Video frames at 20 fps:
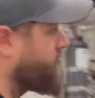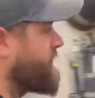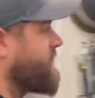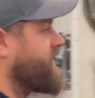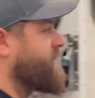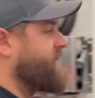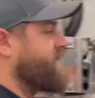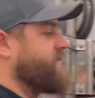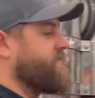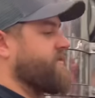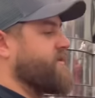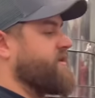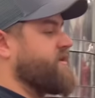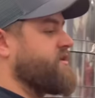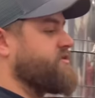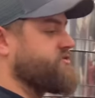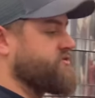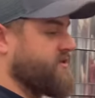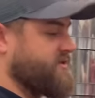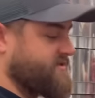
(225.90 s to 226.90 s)
we get into the
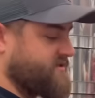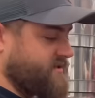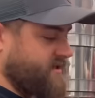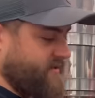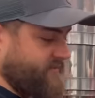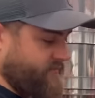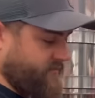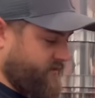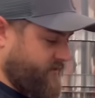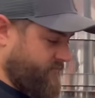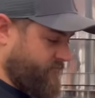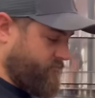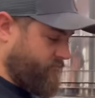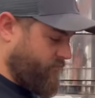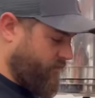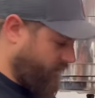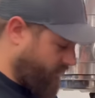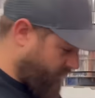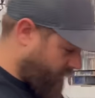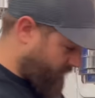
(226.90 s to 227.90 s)
engine and stuff, we're gonna
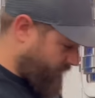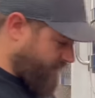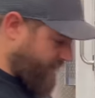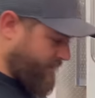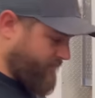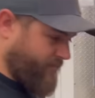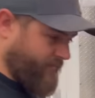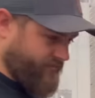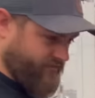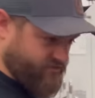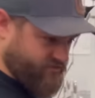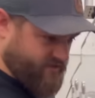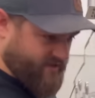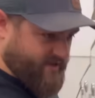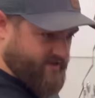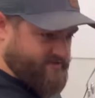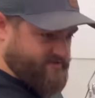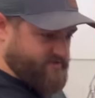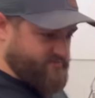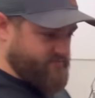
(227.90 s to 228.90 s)
work our way around the
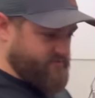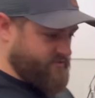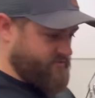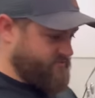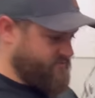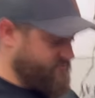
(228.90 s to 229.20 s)
chassis. But